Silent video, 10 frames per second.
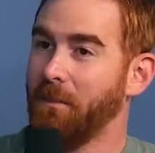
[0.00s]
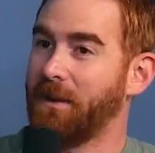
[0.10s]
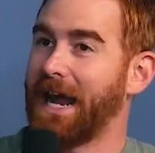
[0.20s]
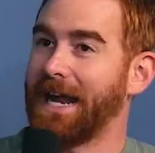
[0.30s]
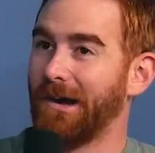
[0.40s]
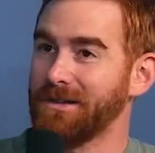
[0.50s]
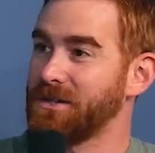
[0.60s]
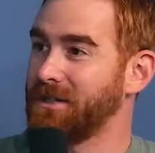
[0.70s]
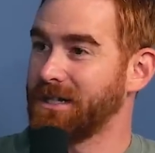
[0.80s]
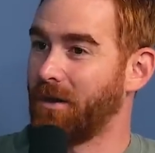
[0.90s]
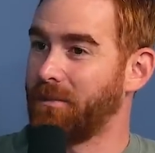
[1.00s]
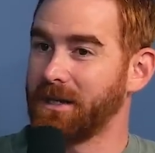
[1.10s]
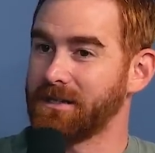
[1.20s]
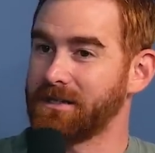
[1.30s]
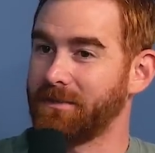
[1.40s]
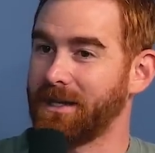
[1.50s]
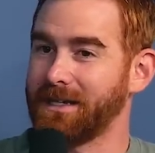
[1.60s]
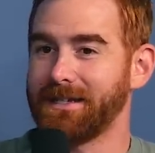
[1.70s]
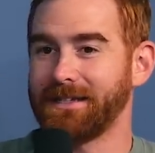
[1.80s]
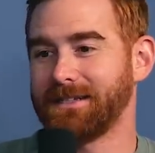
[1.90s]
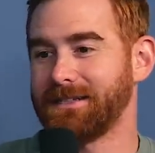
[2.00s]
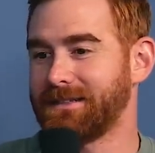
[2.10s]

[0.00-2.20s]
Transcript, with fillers: But I also didn't open it because I'm like,